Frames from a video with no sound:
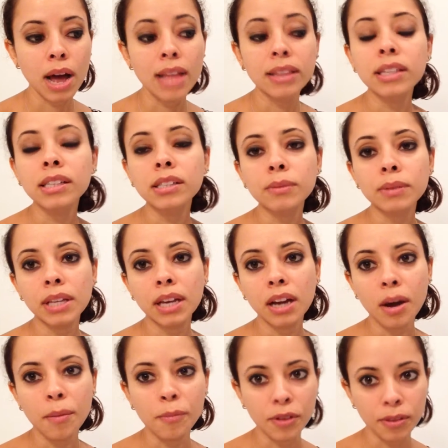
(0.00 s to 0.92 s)
at least when they
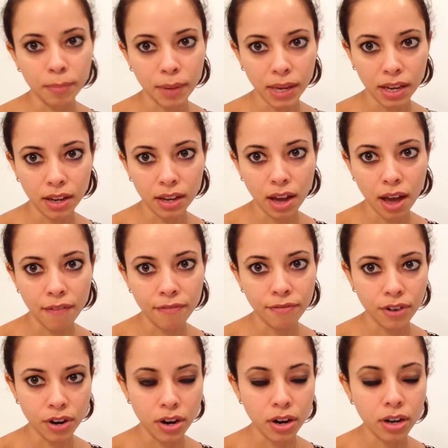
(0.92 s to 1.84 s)
come with me at
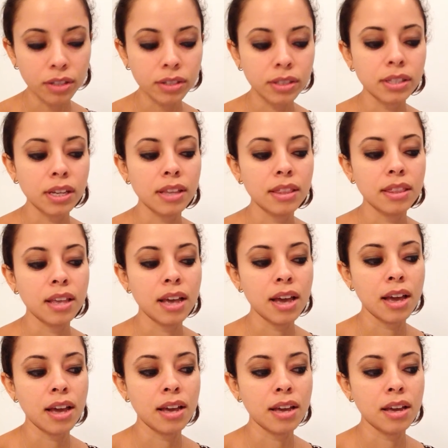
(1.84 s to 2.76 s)
first
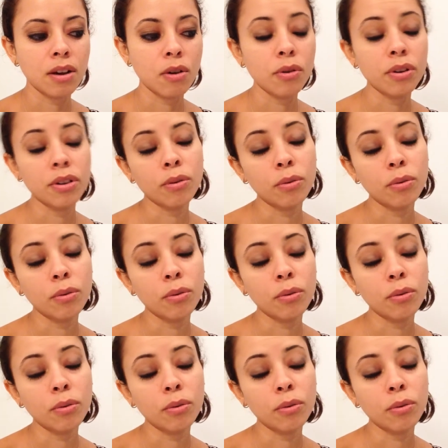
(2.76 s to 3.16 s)
they or,